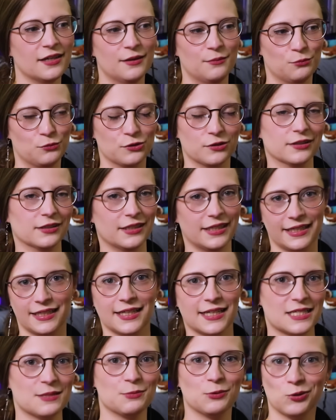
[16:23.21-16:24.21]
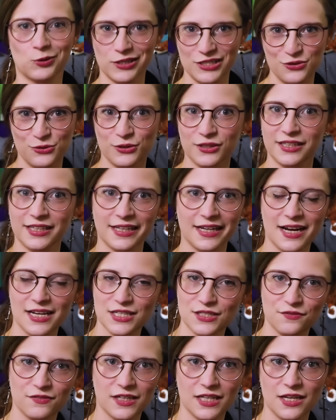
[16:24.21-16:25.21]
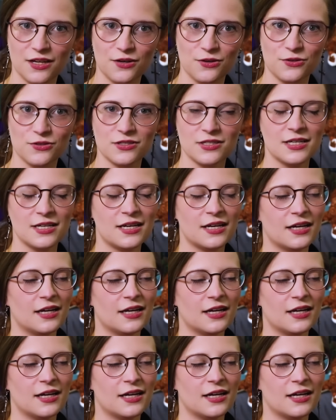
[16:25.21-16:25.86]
more exploratory kinds of videos.